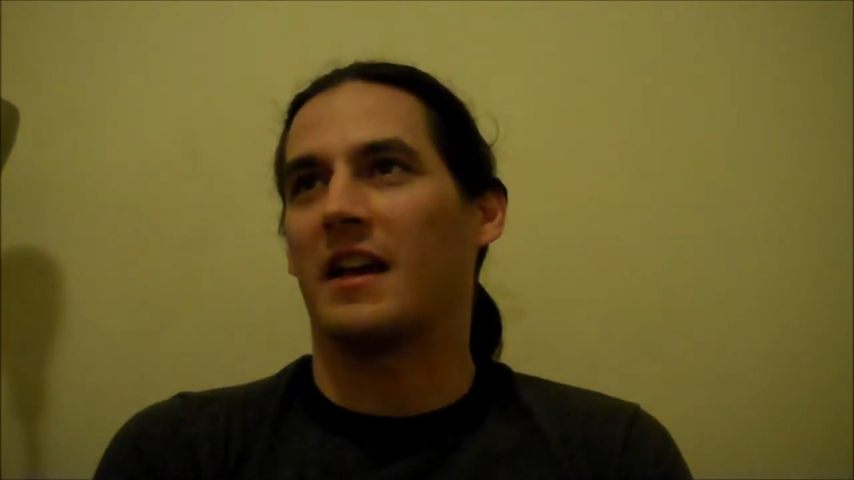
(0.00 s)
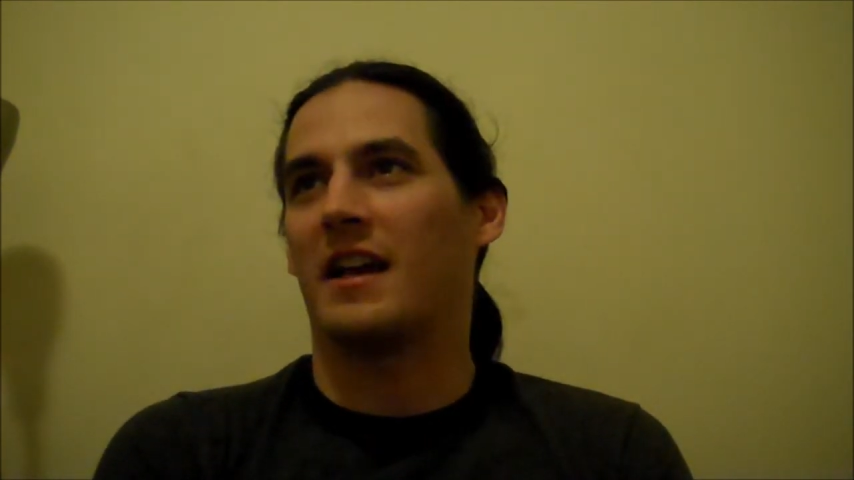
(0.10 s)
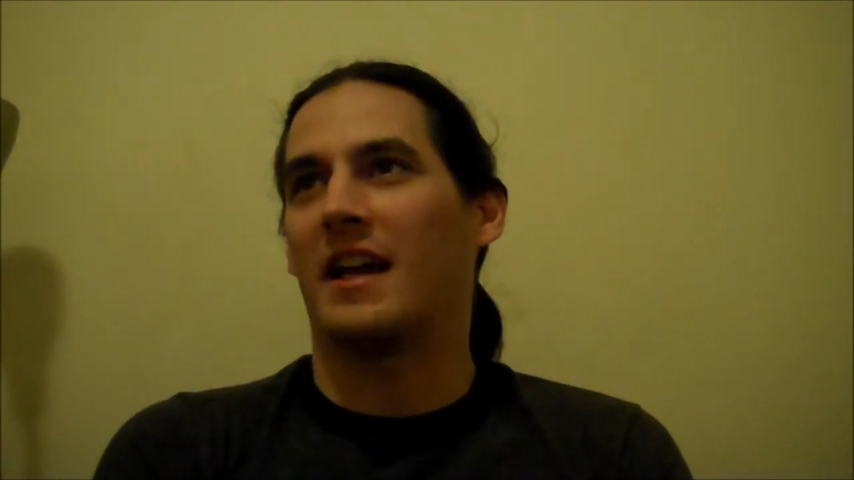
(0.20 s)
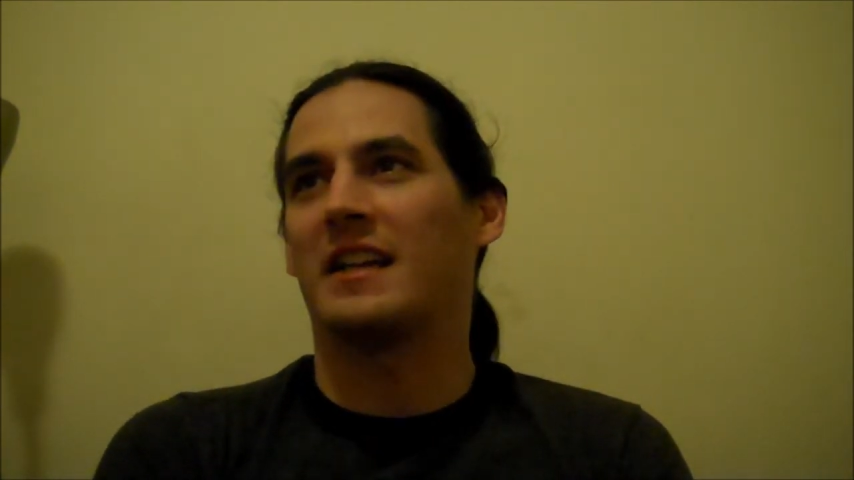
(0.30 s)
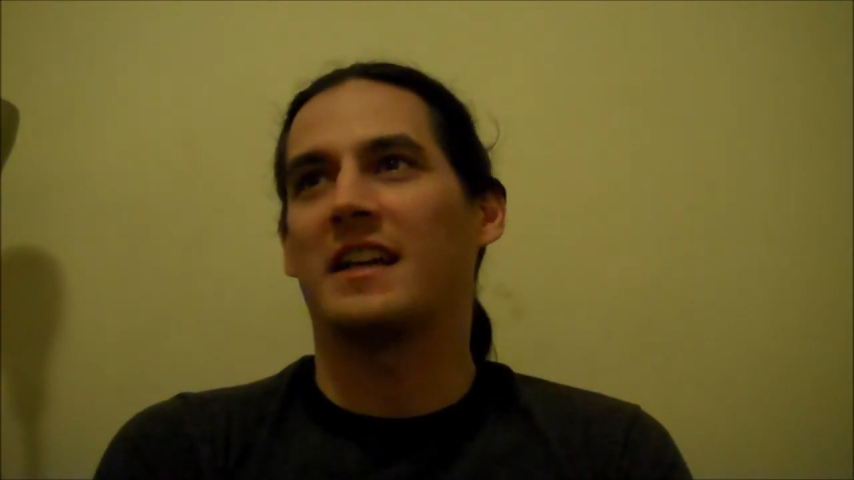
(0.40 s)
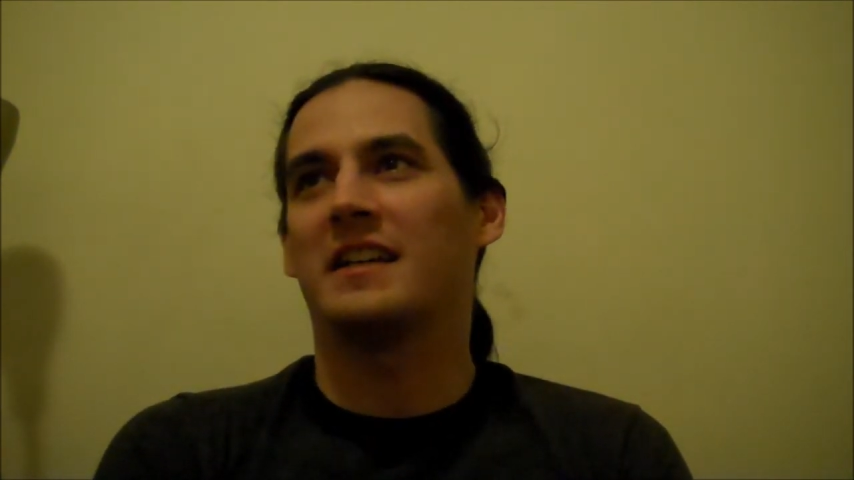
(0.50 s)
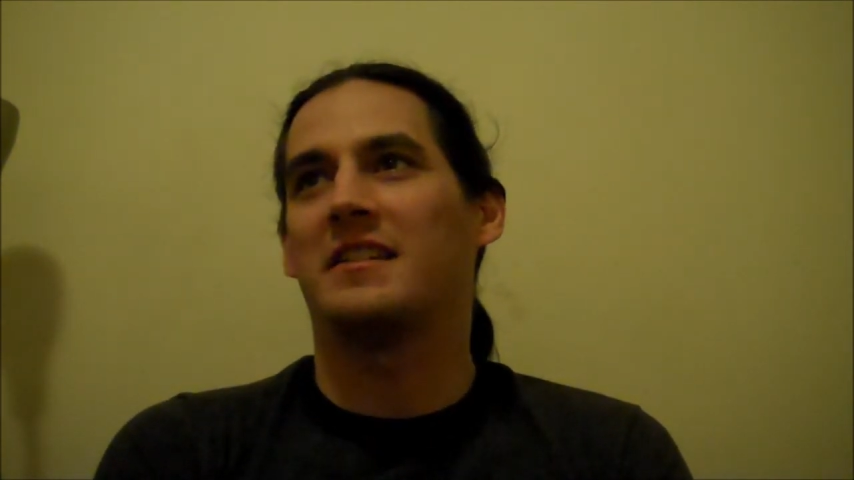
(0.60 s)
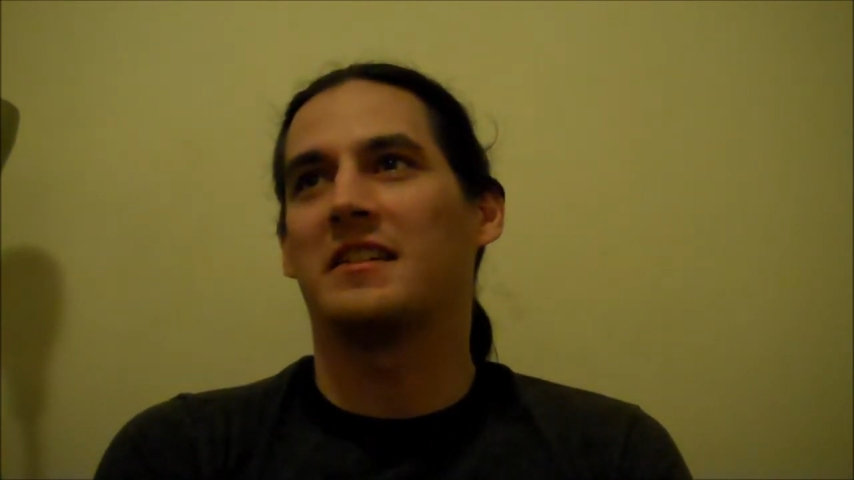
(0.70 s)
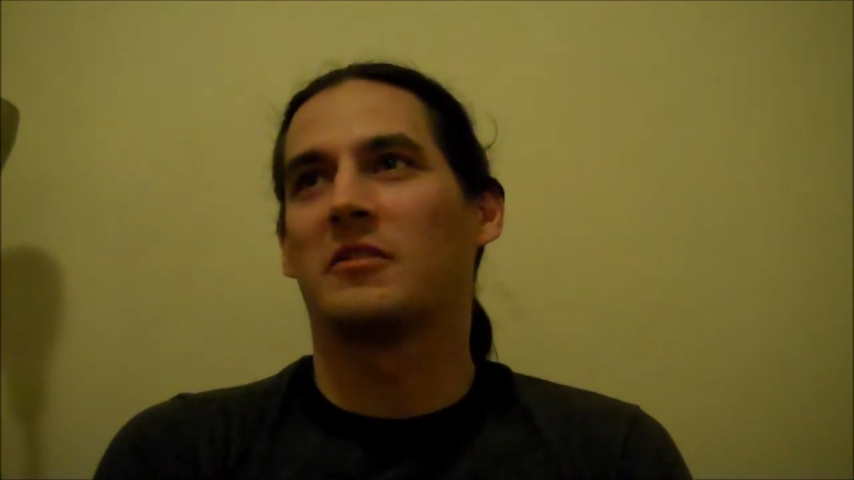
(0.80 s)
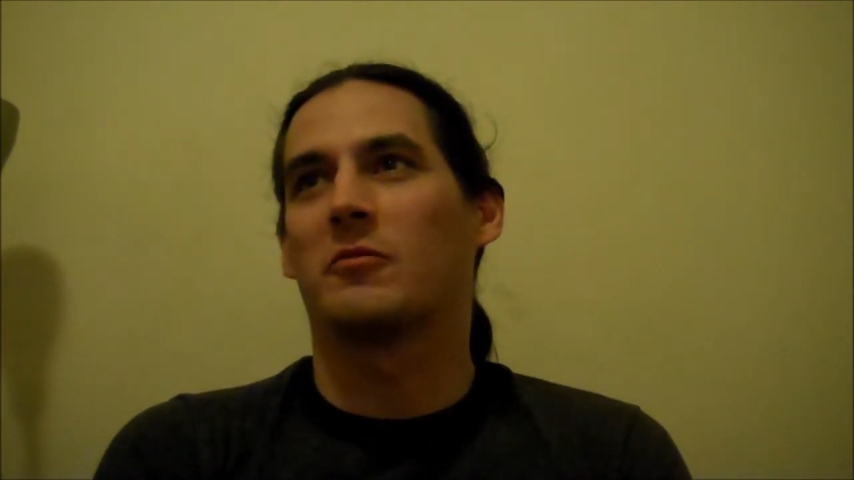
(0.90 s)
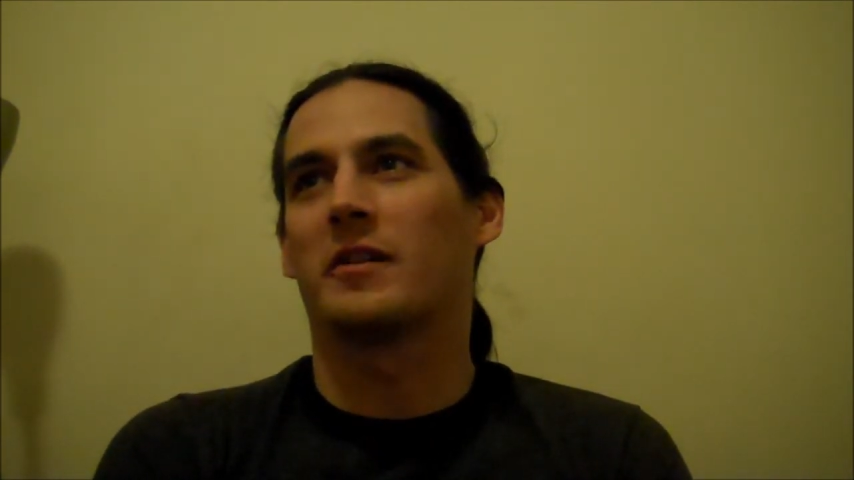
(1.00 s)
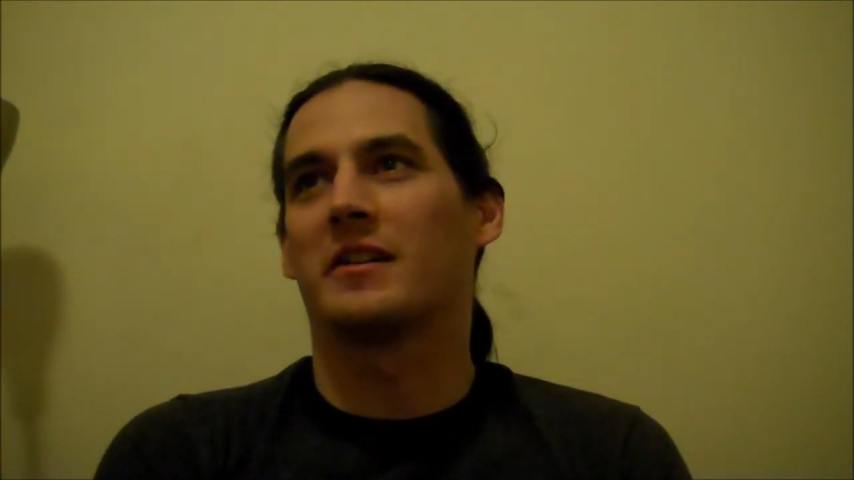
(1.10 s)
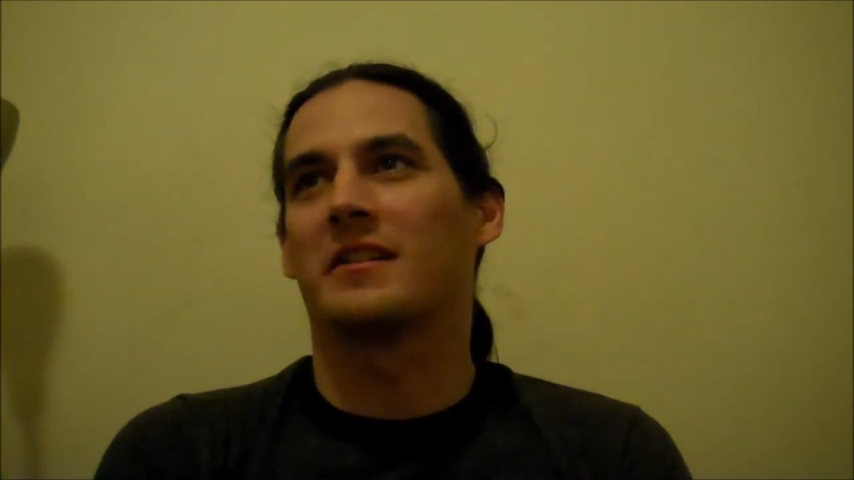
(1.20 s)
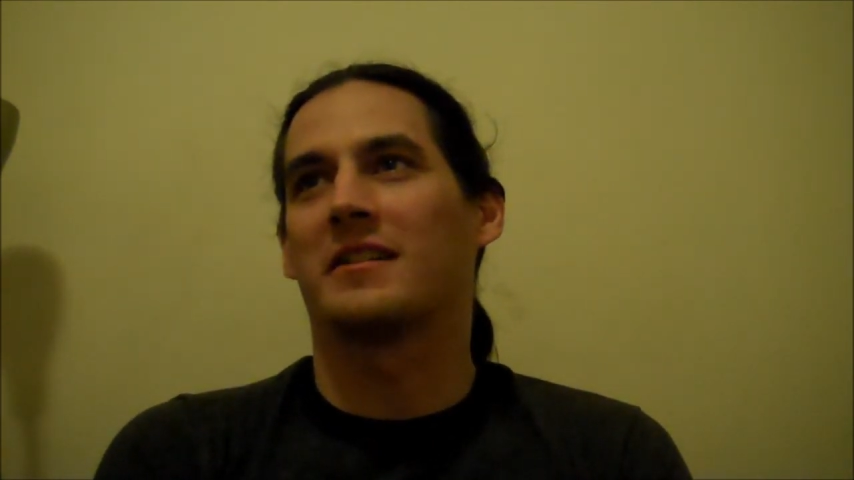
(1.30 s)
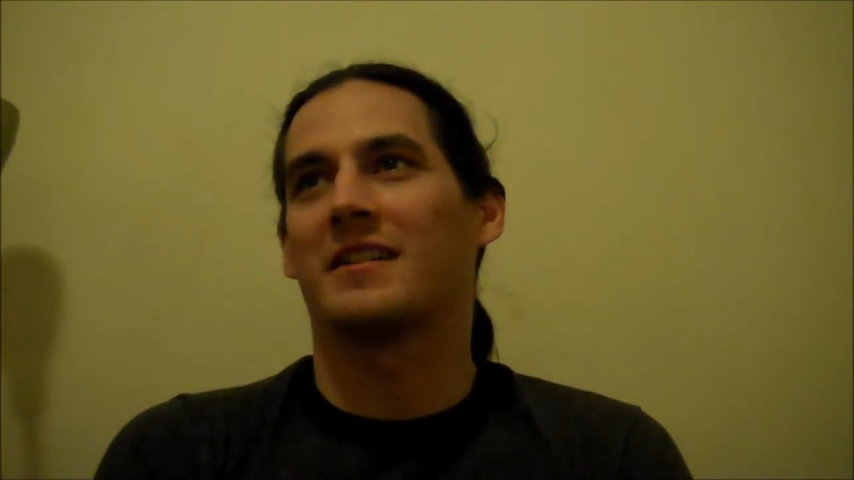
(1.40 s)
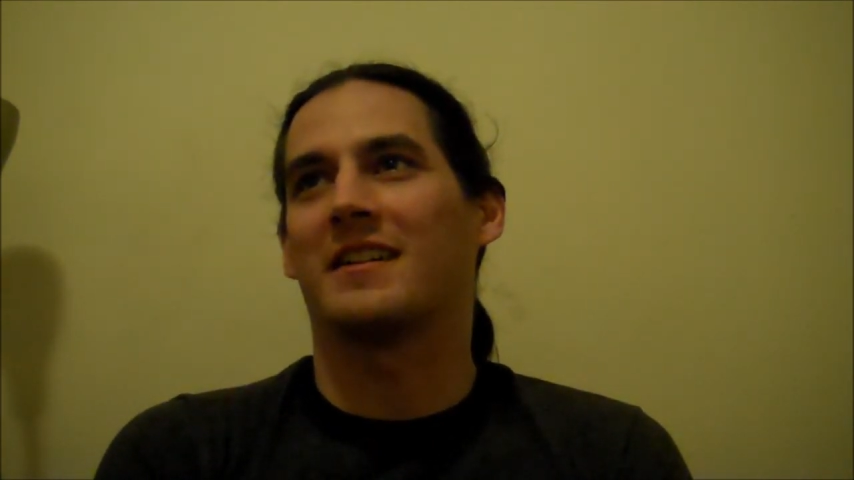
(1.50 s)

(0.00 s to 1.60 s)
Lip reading: any idea where